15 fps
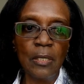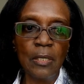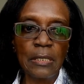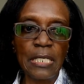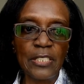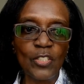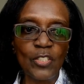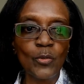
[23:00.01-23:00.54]

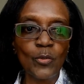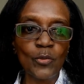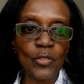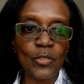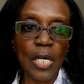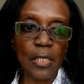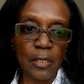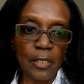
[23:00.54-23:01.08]
Can you
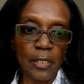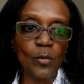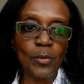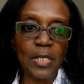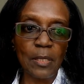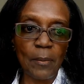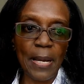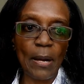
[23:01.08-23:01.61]
talk a little bit
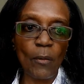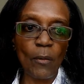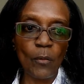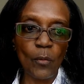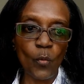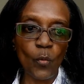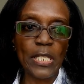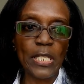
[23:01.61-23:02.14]
about
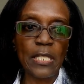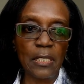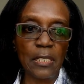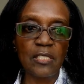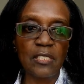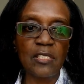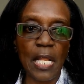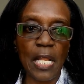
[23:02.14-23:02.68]
what that
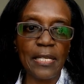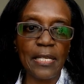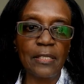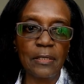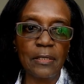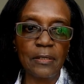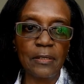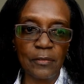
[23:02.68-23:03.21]
looks like
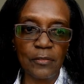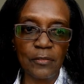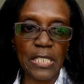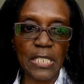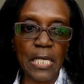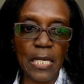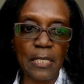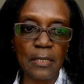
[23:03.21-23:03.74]
for
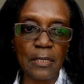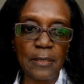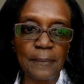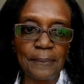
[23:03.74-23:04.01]
Canada?